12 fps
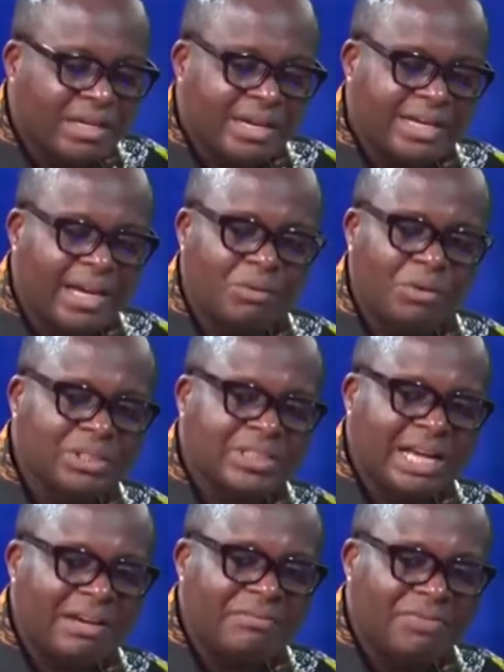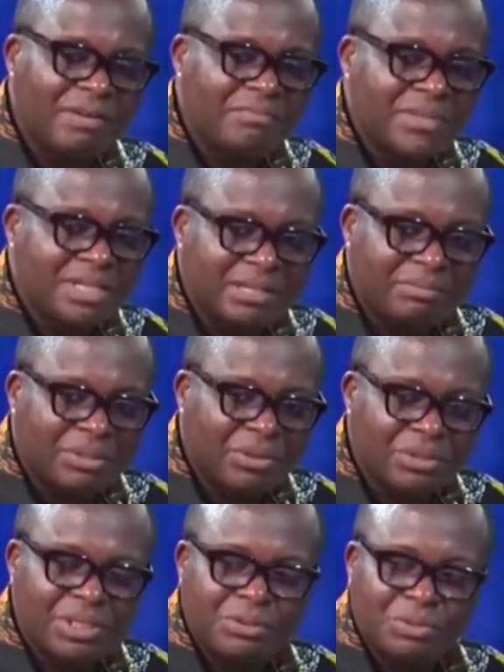A one time farm measure
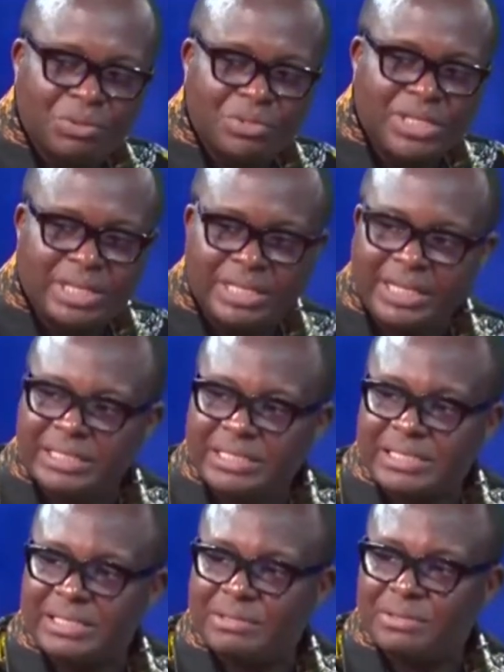because they know, said the NDC no